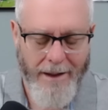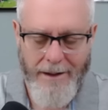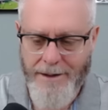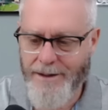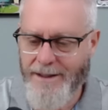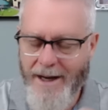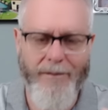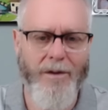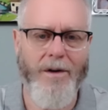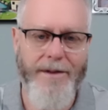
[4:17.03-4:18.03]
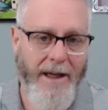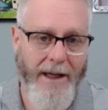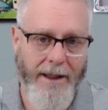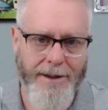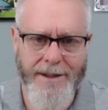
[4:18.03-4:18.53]
several
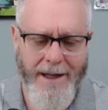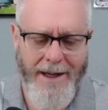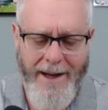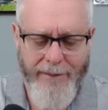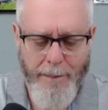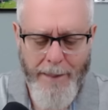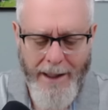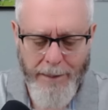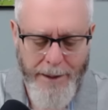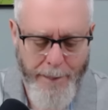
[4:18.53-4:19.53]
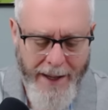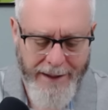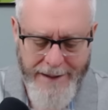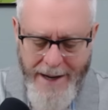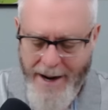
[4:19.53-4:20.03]
things that I haven't been able to
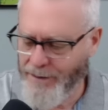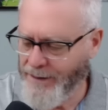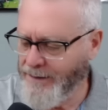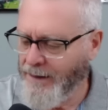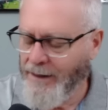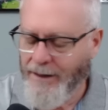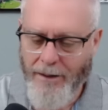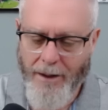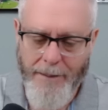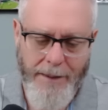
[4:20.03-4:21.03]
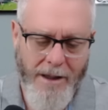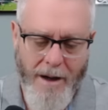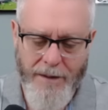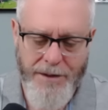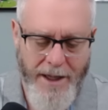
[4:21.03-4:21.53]
peg down. And you know, I'm in
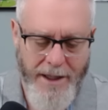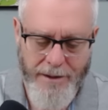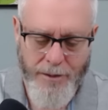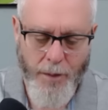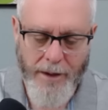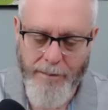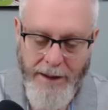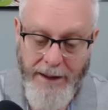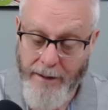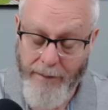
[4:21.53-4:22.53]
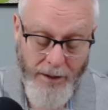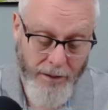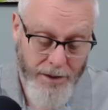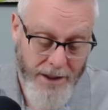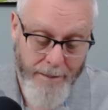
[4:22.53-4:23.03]
conversations with many of you.
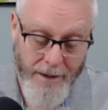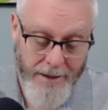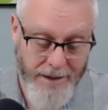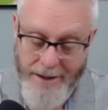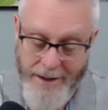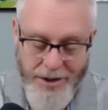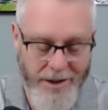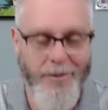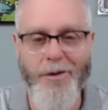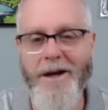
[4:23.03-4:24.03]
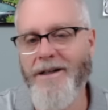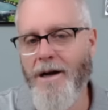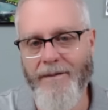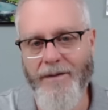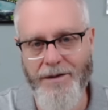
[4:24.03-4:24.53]
Some great
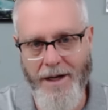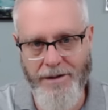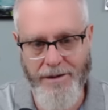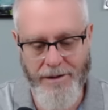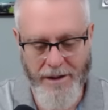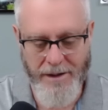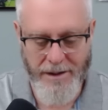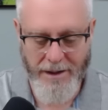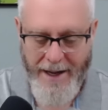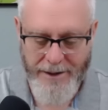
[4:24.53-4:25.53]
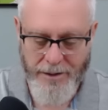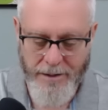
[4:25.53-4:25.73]
conversations this last